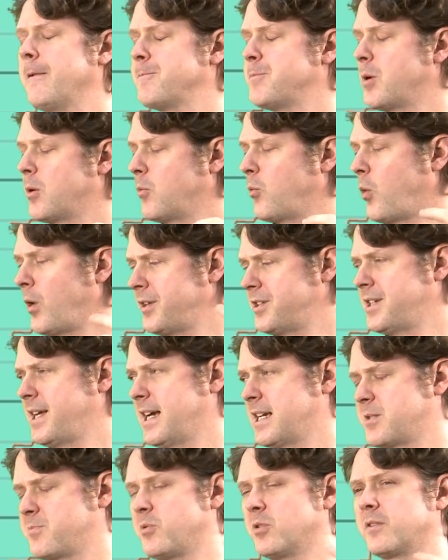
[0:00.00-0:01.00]
But one
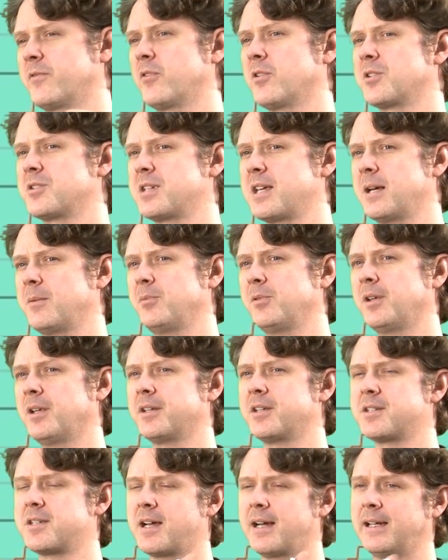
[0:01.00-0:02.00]
textbook, for example,
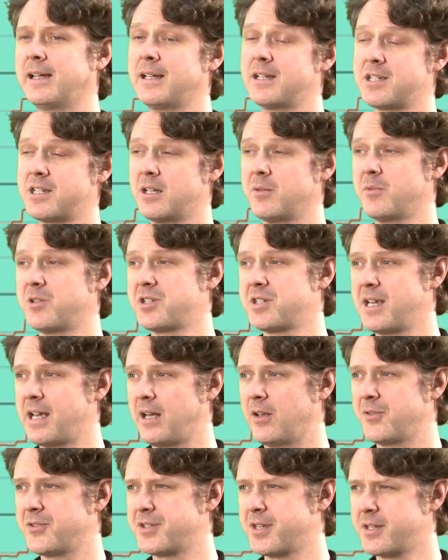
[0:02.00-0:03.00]
on designing cinema
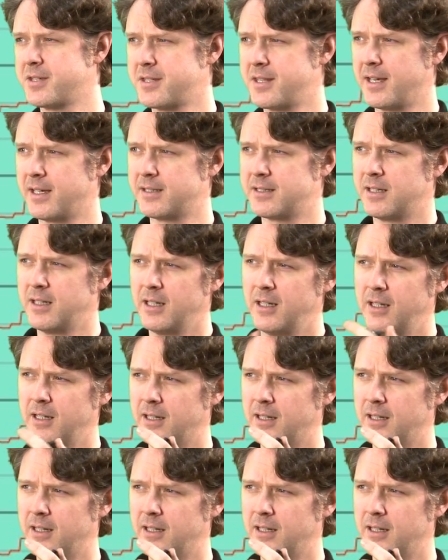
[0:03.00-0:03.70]
sound says that